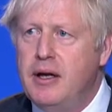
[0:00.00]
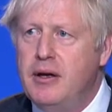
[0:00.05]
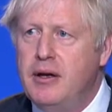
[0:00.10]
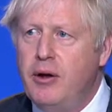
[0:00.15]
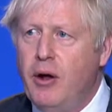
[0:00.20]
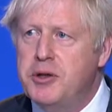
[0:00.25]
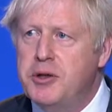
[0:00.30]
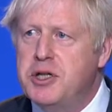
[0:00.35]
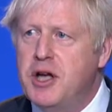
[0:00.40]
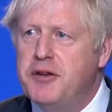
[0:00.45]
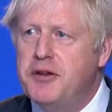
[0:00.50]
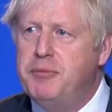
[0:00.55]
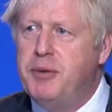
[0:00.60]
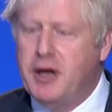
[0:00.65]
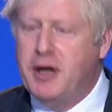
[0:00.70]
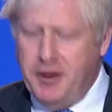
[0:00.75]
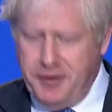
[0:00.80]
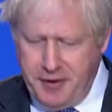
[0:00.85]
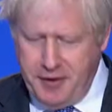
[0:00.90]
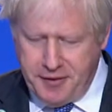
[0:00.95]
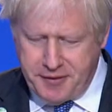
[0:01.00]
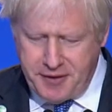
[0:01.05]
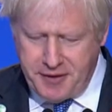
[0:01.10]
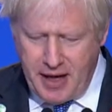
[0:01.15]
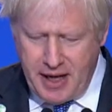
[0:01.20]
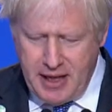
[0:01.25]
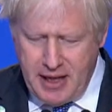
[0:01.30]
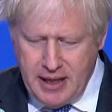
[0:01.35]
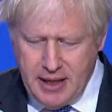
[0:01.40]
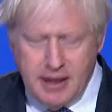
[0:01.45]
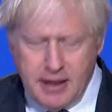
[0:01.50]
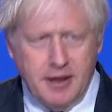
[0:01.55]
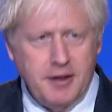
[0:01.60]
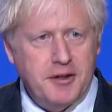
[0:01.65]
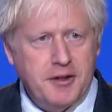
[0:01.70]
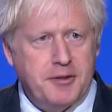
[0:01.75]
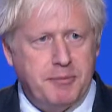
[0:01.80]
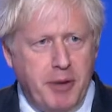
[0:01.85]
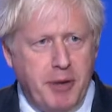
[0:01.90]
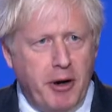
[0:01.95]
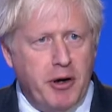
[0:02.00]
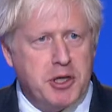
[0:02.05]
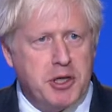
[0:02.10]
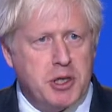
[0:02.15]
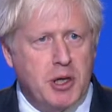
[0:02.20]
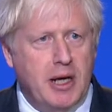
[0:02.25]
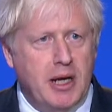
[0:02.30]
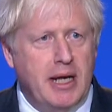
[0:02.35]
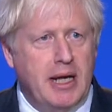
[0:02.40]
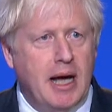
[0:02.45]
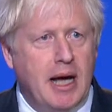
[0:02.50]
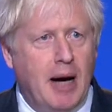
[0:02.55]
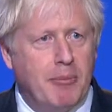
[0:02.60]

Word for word: Not just because it's a spiritually